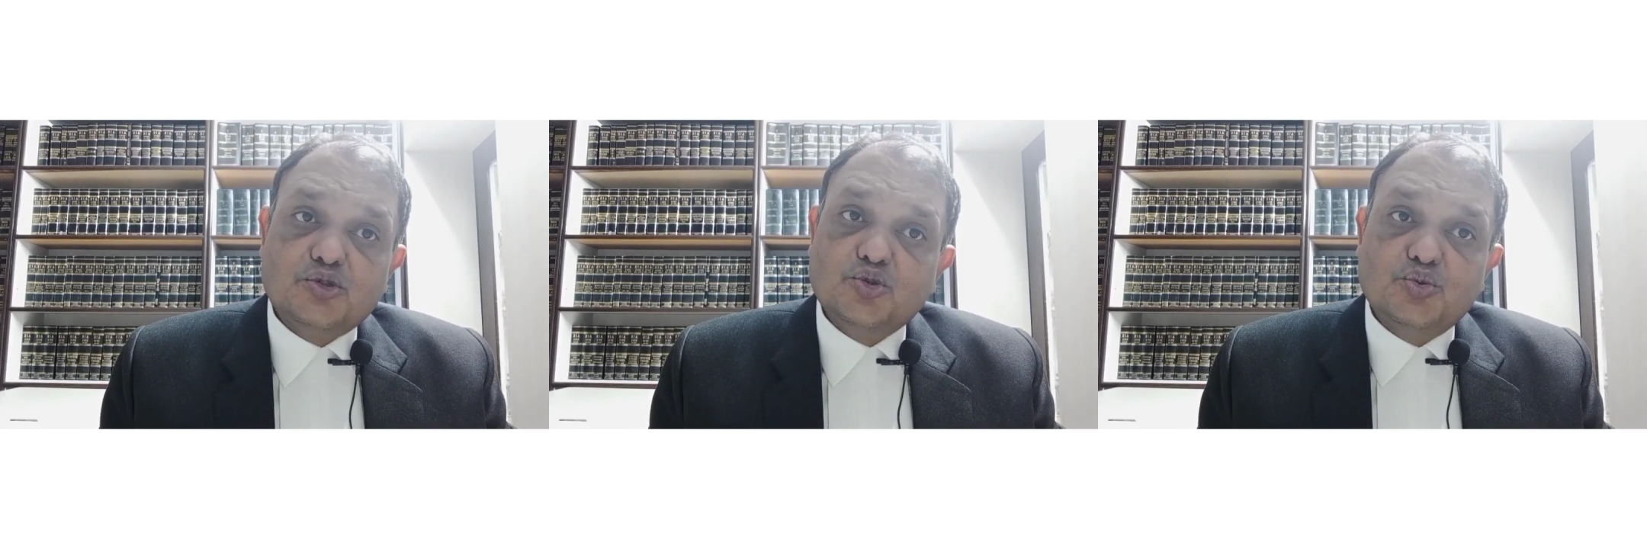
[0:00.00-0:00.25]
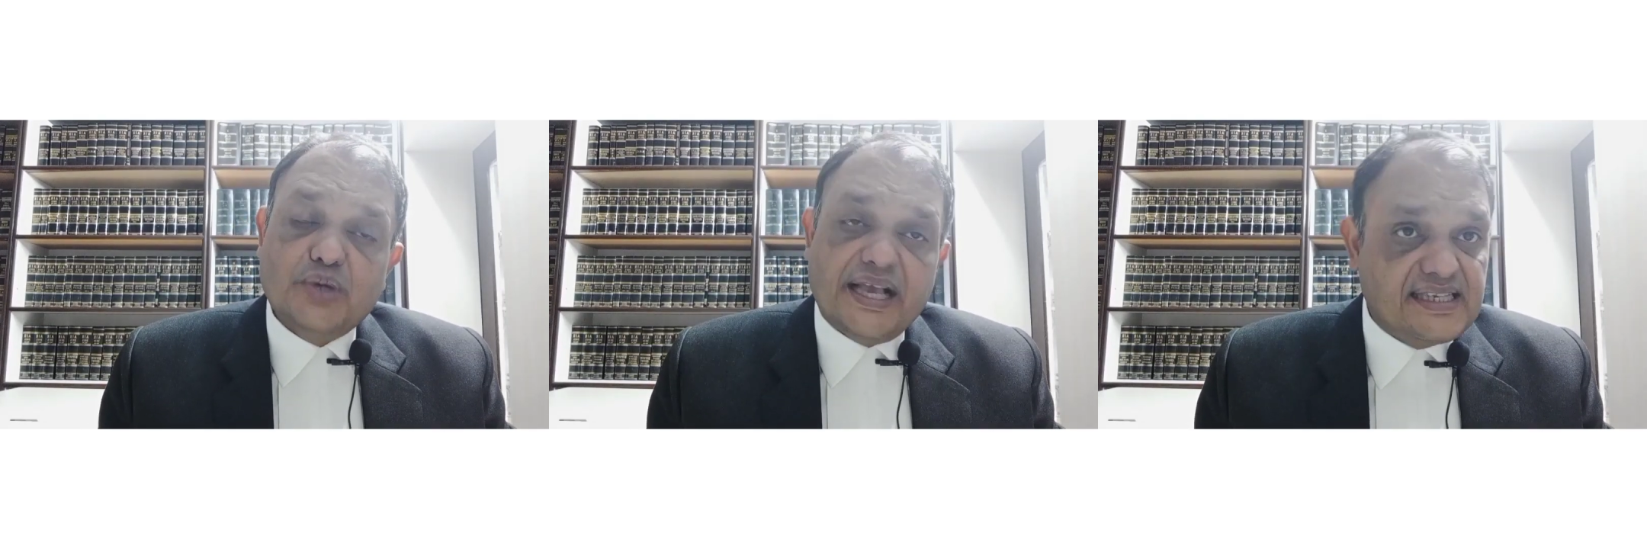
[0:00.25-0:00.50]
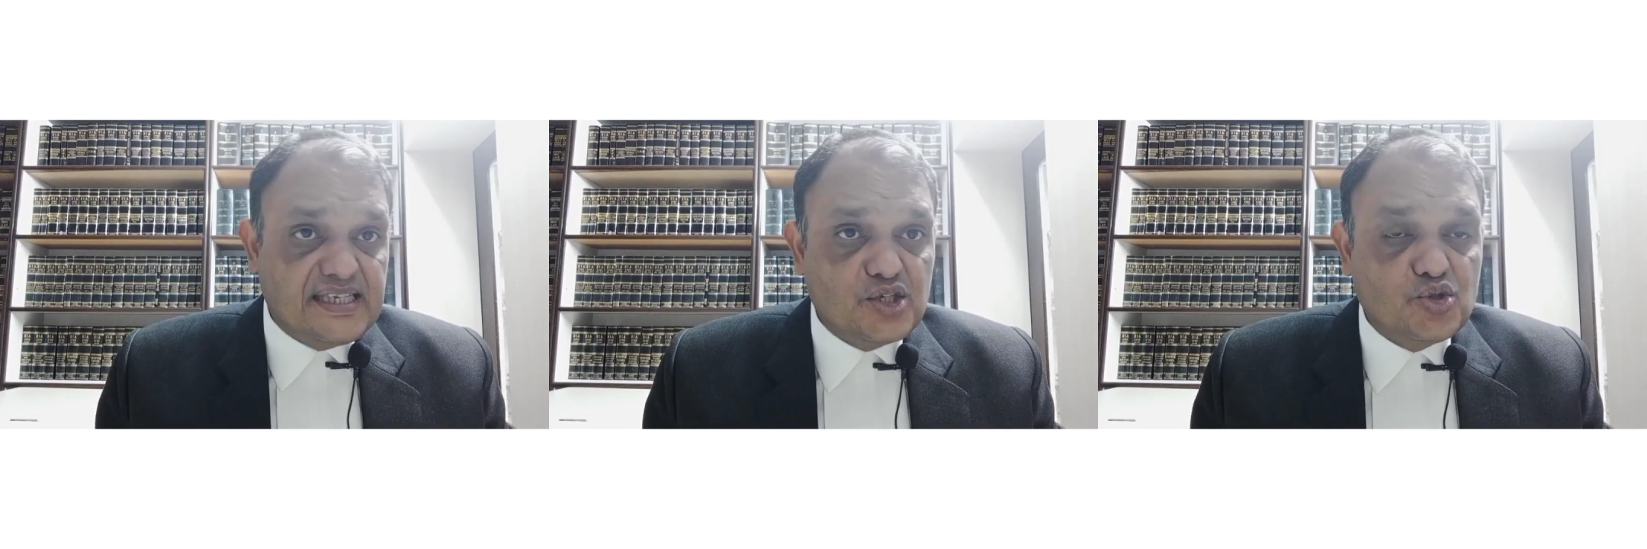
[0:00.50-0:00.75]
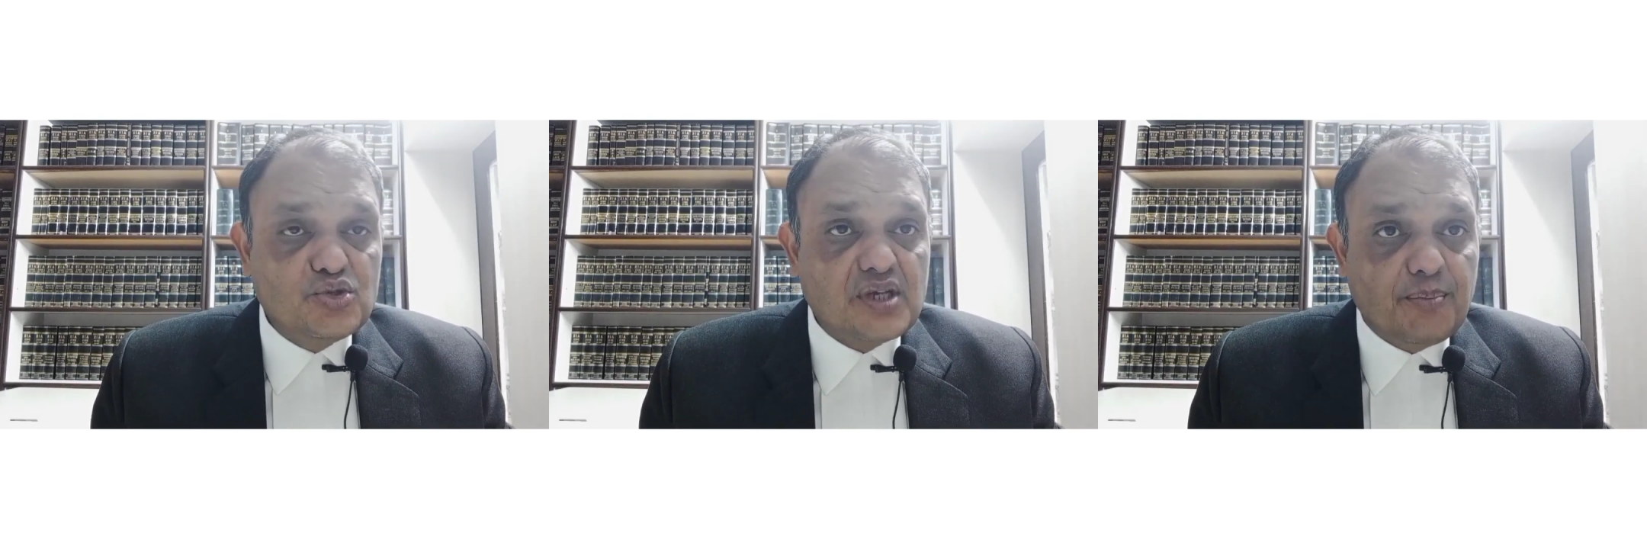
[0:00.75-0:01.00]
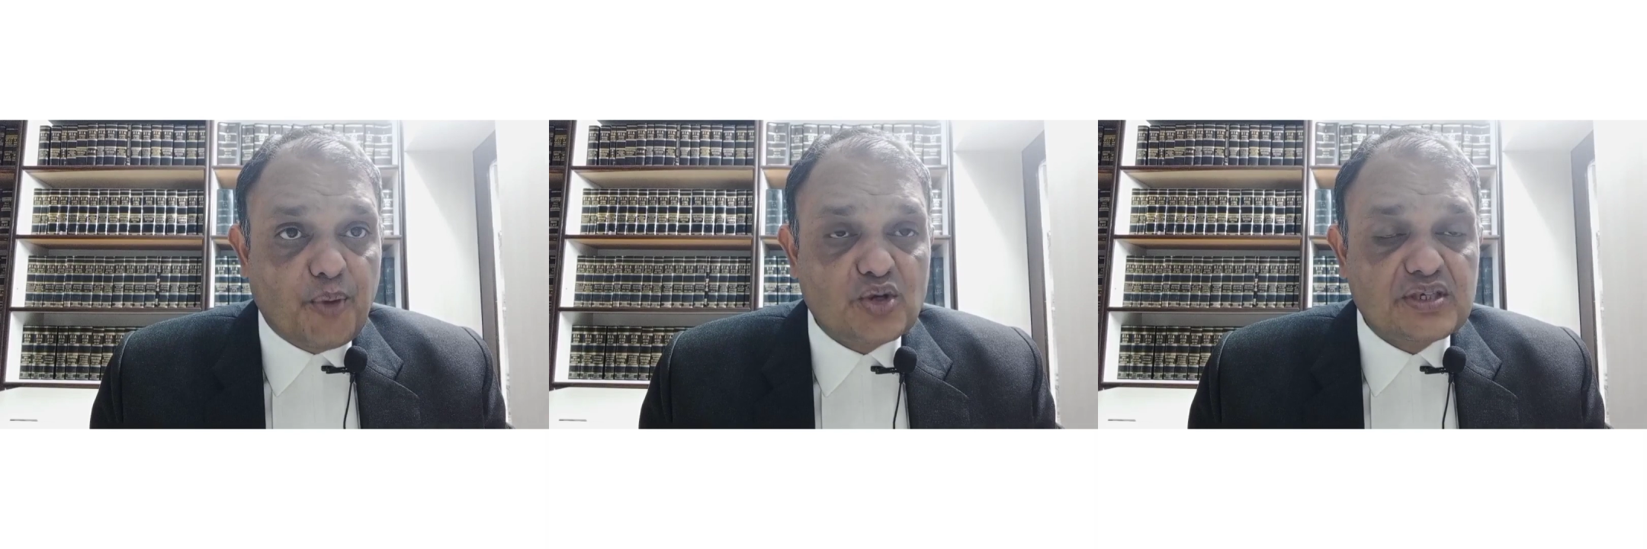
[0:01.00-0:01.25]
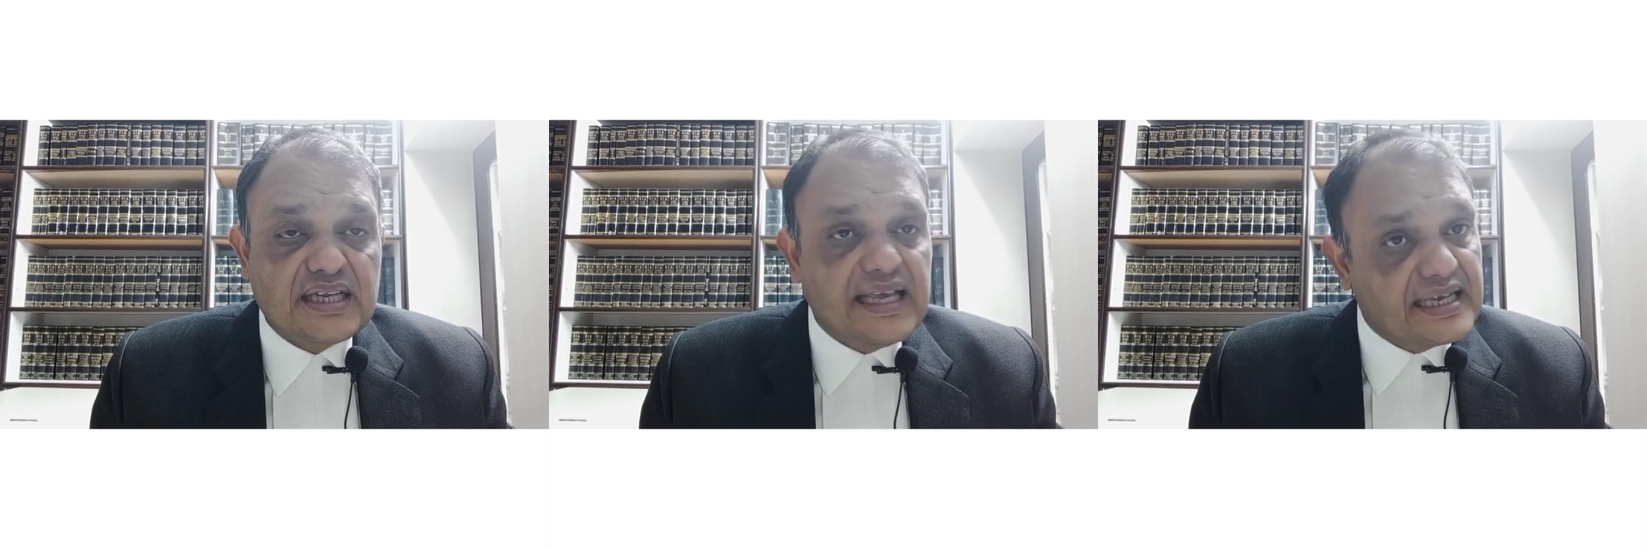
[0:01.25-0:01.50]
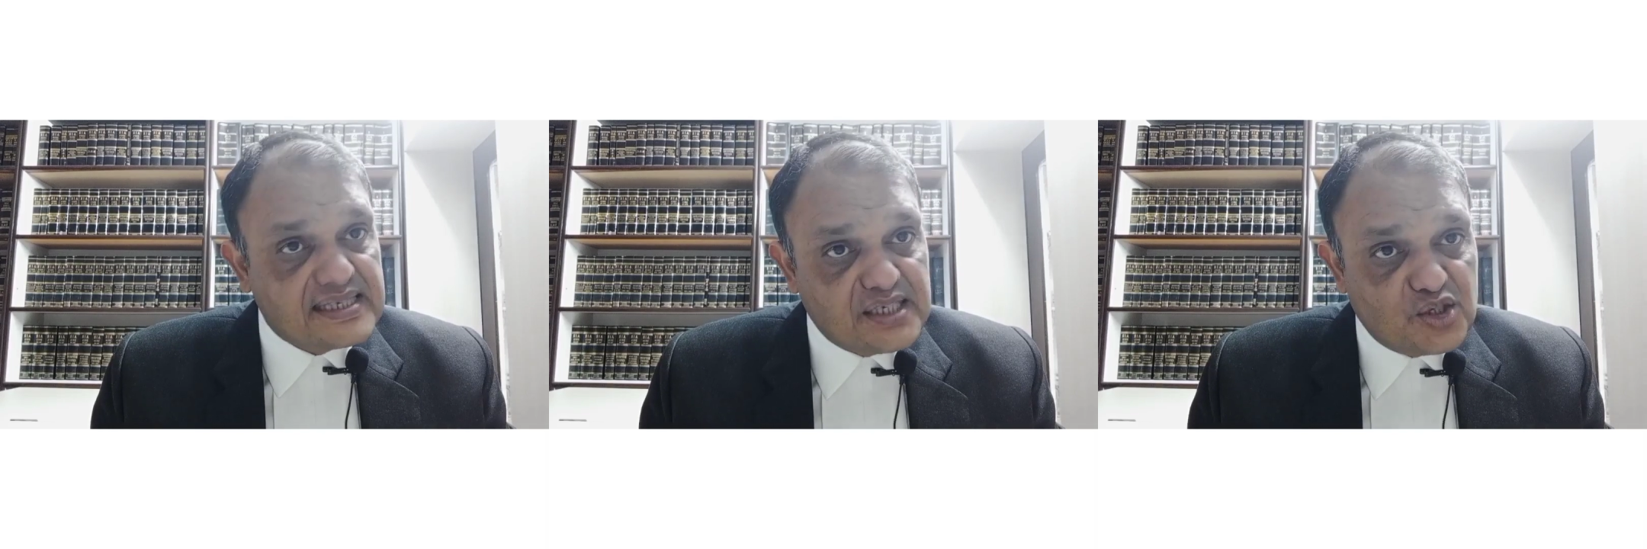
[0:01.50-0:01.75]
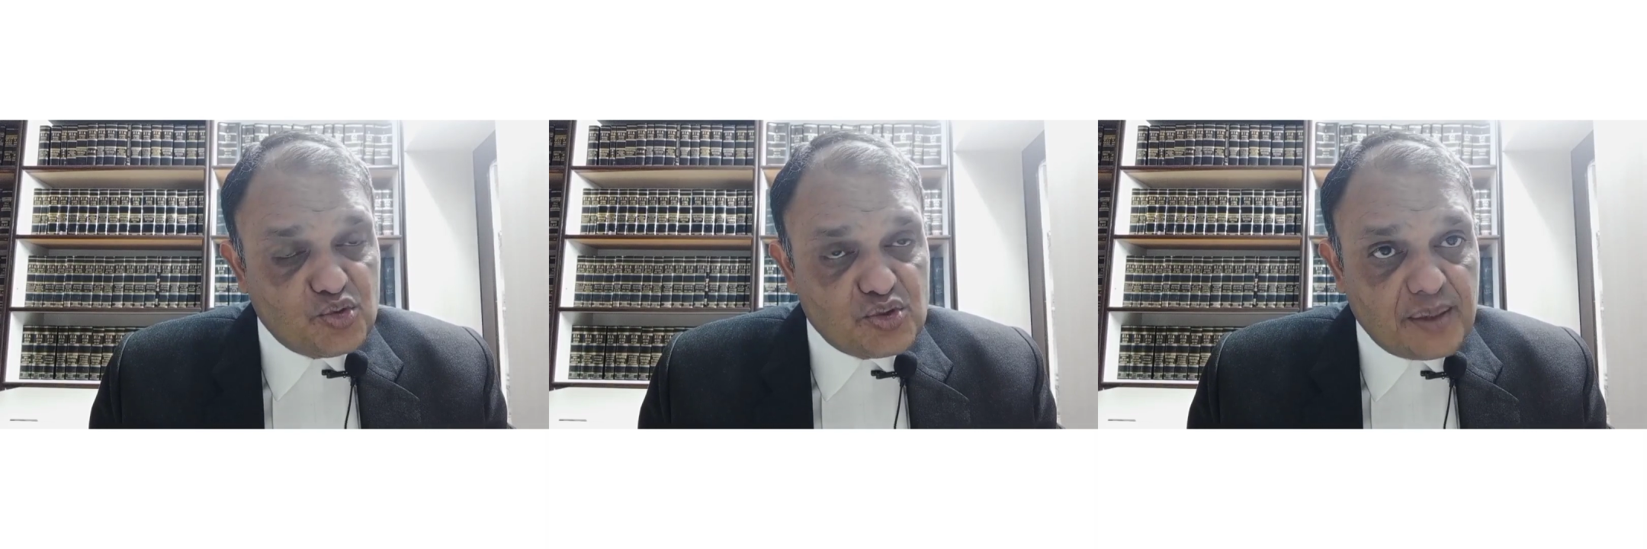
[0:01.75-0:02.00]
to execute a bond,
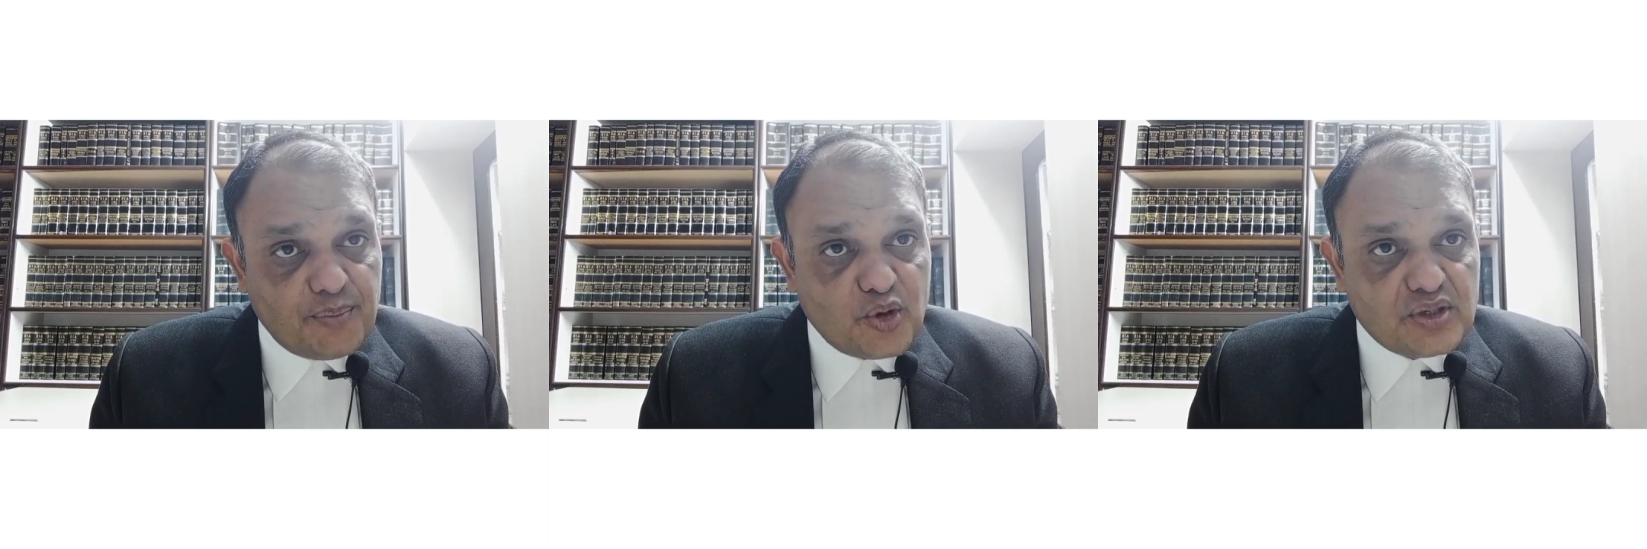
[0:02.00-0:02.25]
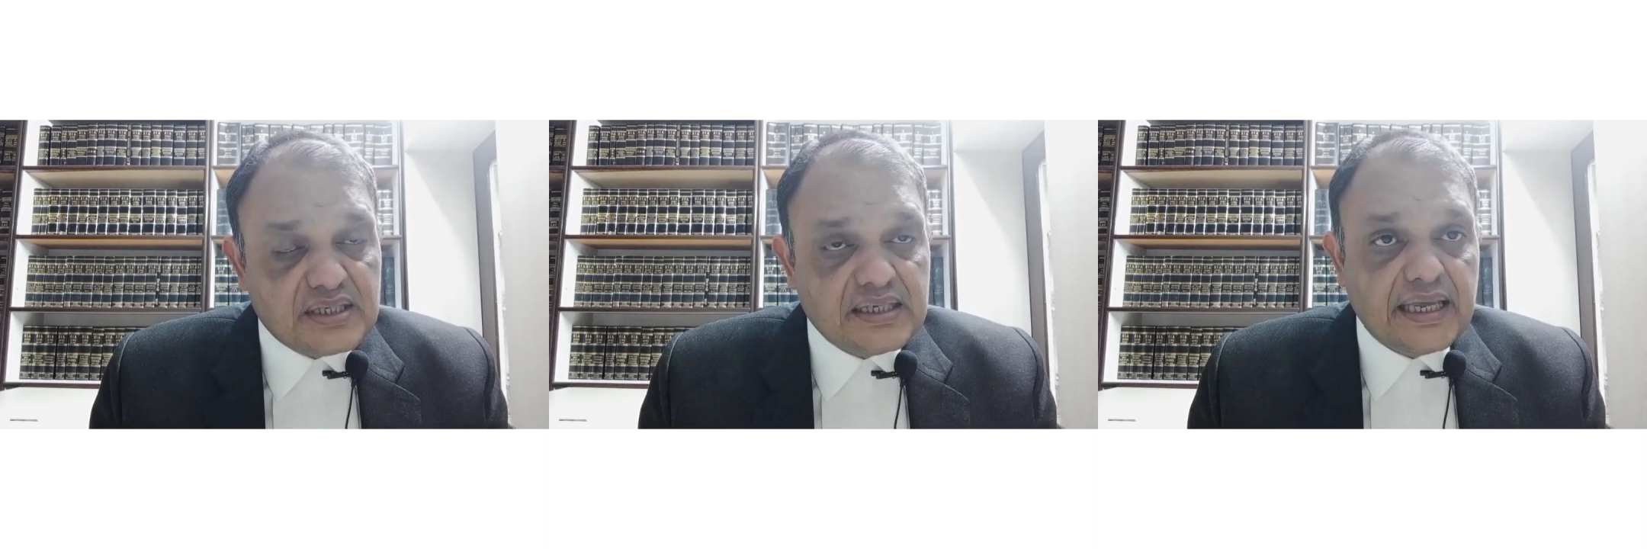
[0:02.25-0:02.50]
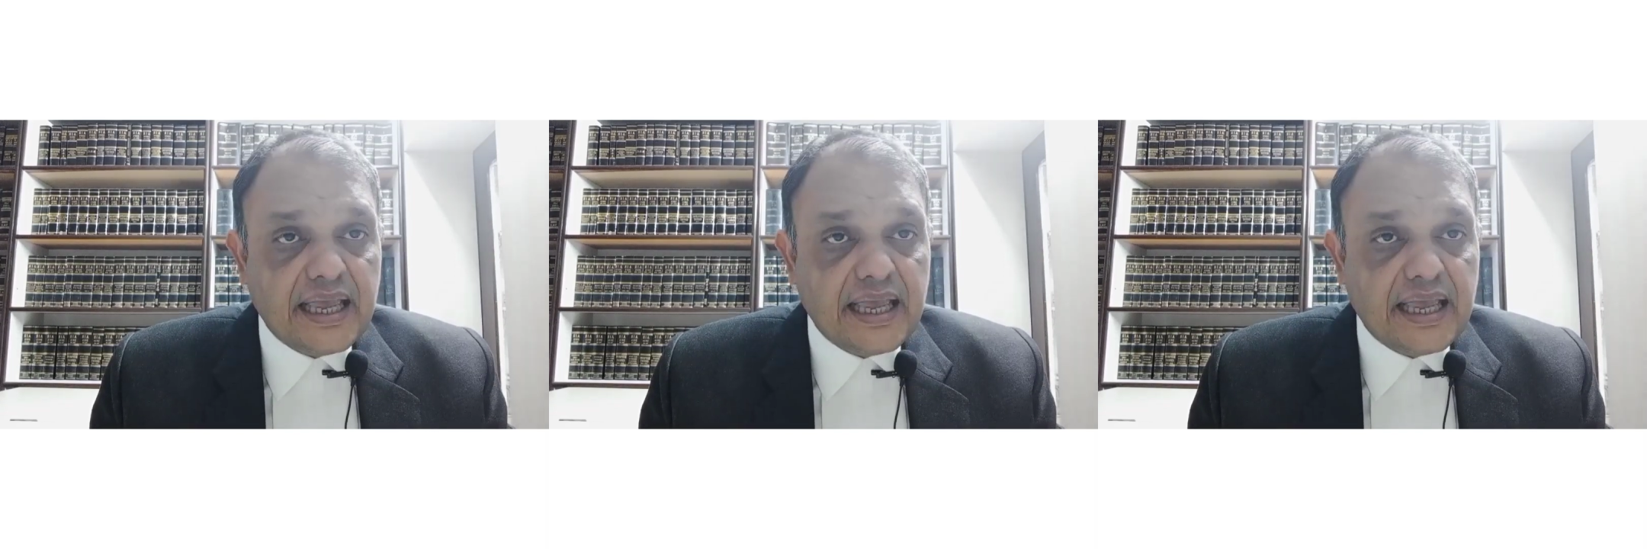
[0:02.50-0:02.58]
execute a bond.